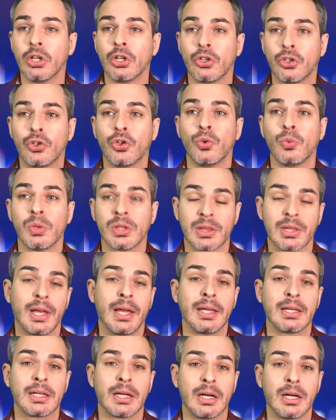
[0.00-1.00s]
who would
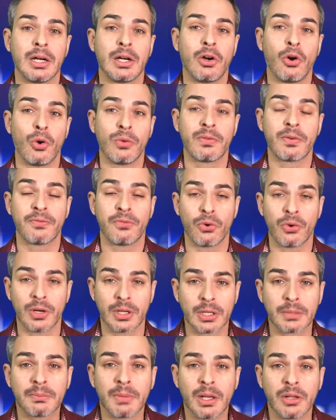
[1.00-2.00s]
like uh, over
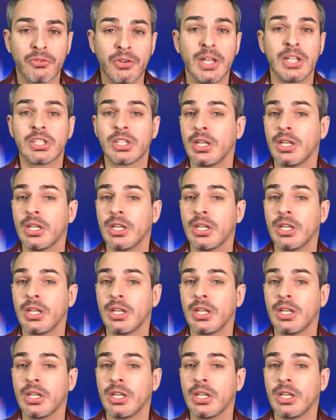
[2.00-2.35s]
400 mile range.